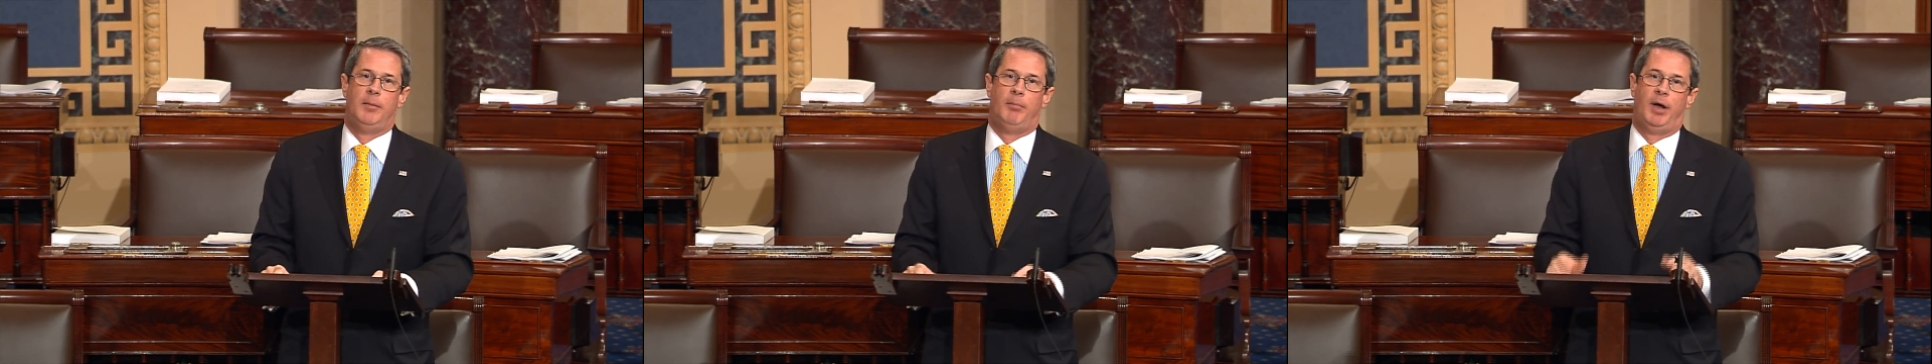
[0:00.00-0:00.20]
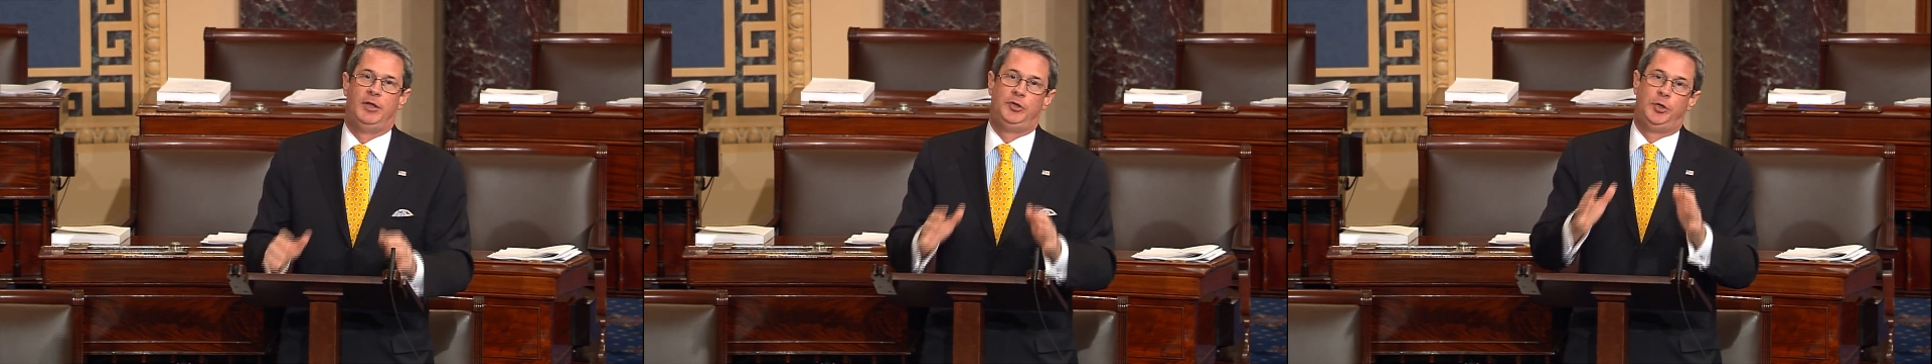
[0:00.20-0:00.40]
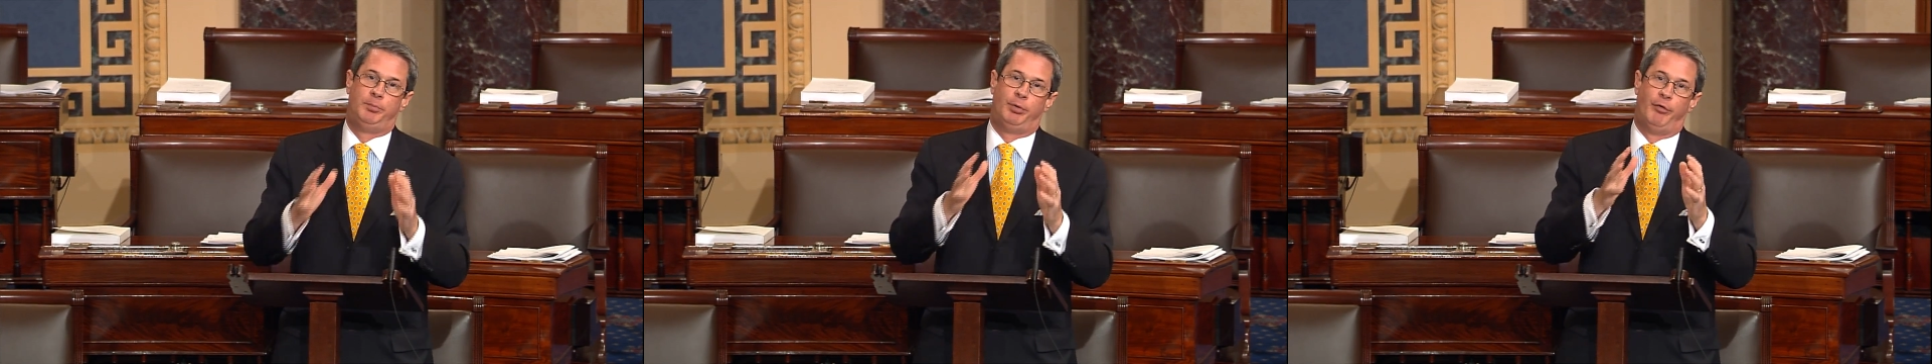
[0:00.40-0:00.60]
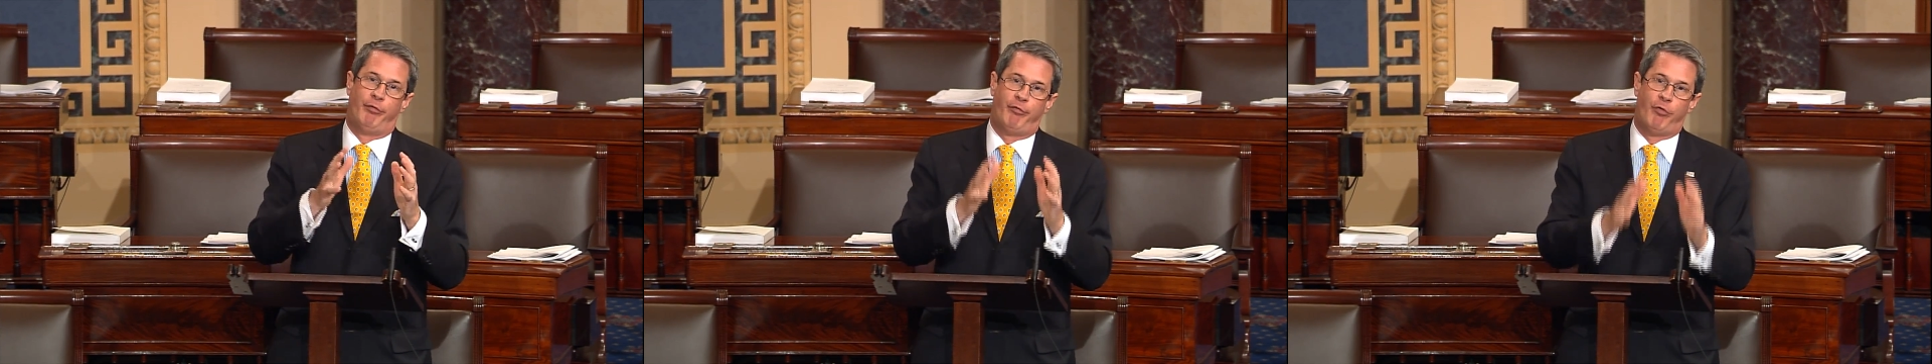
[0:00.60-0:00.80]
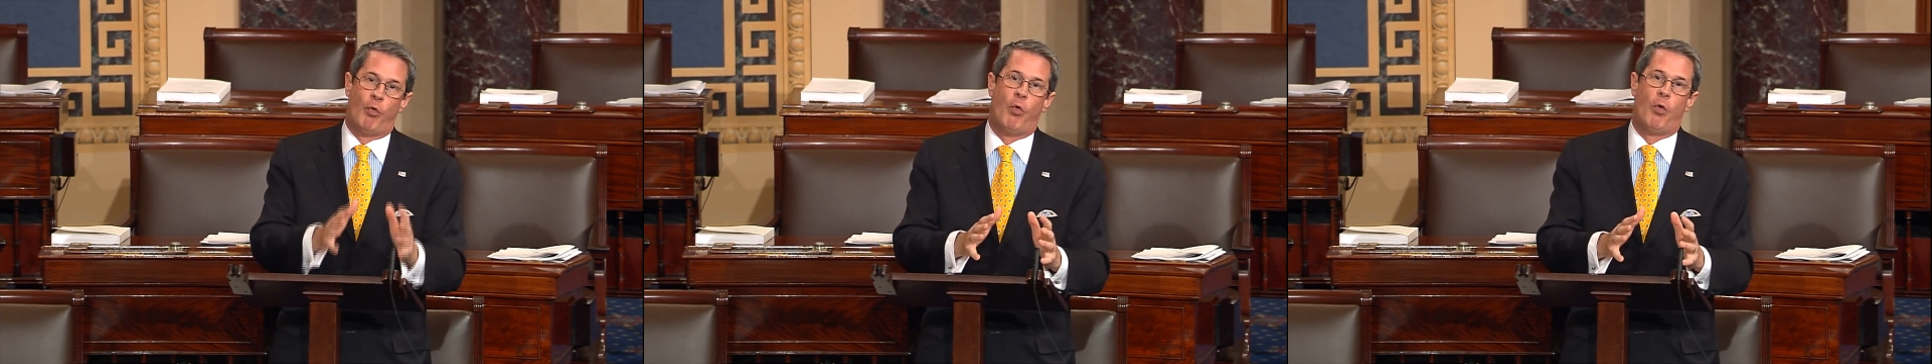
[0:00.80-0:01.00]
but to
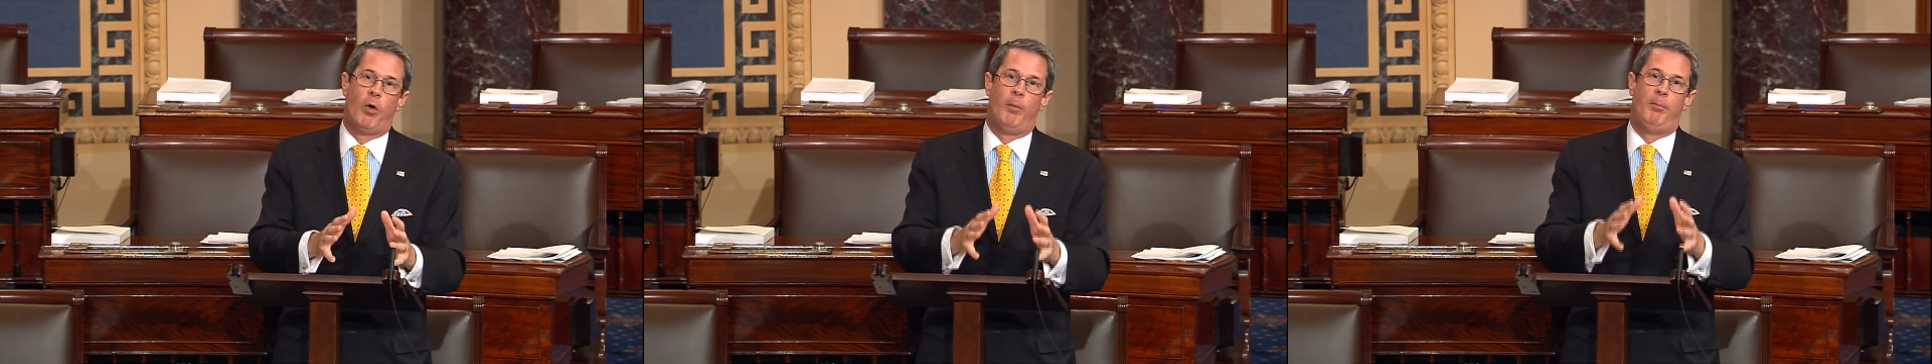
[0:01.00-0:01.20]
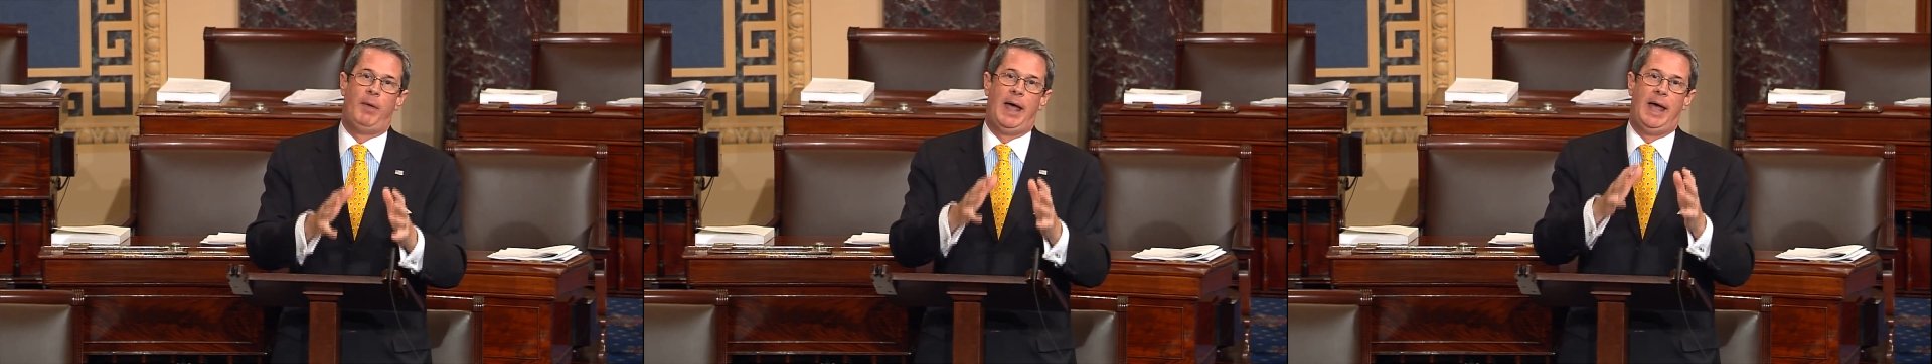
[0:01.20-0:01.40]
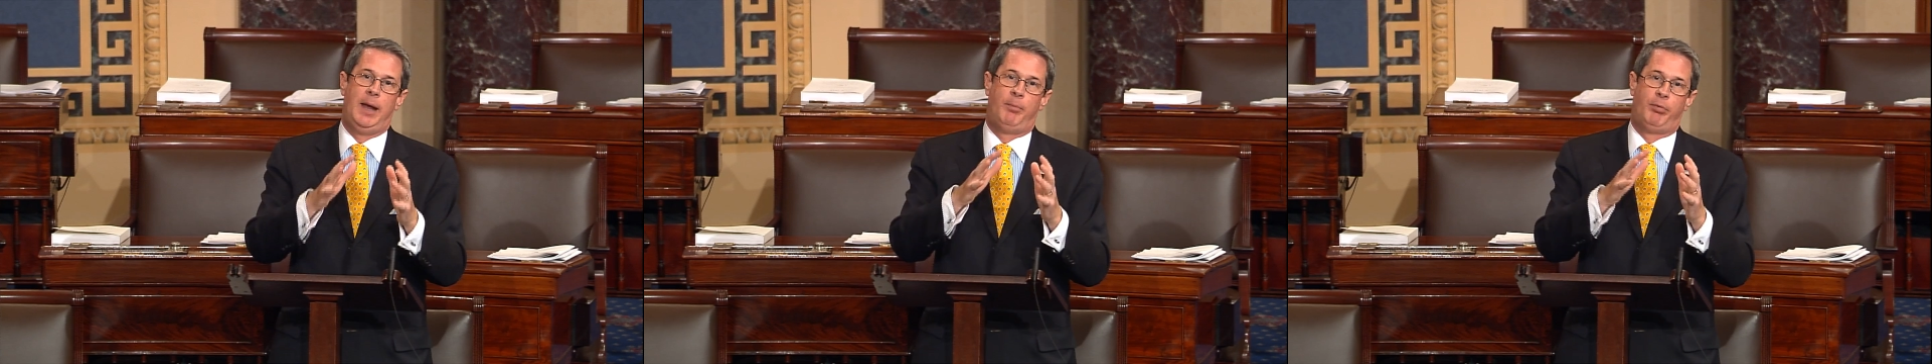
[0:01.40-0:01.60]
perform a